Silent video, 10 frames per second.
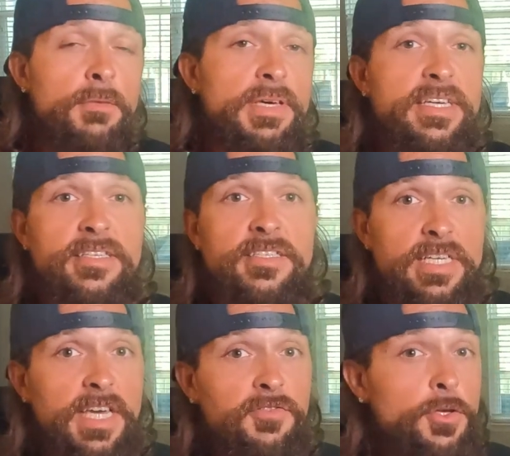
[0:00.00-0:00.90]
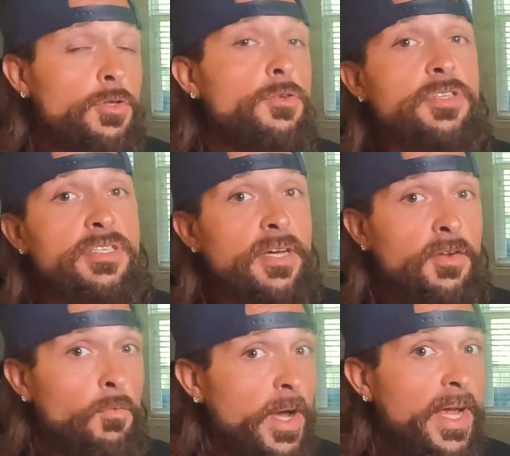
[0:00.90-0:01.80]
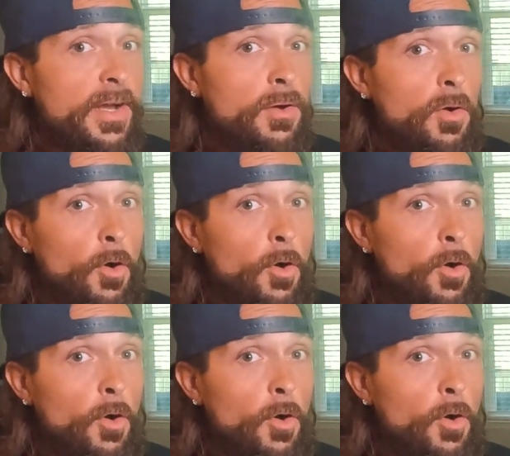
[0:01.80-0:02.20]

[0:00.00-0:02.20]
Because if you lose a ton of weight